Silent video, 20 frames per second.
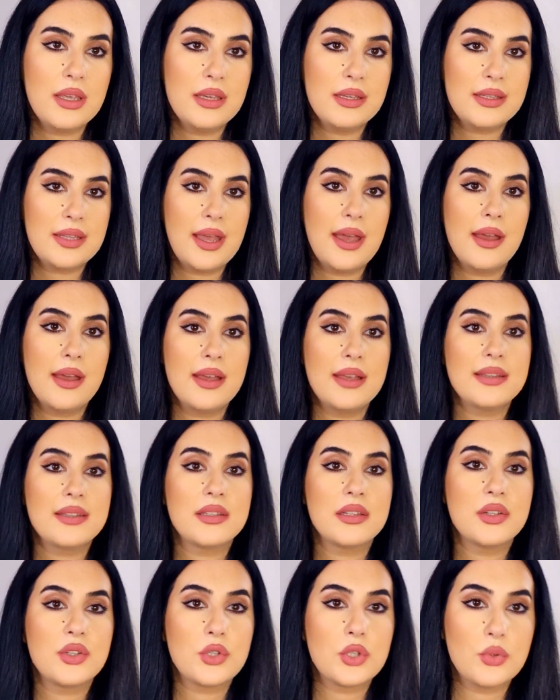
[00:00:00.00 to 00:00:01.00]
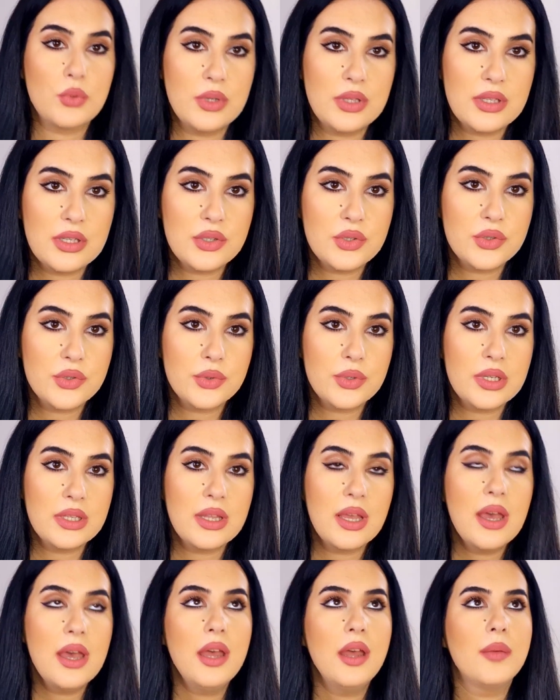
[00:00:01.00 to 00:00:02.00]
It has a sweetness to it,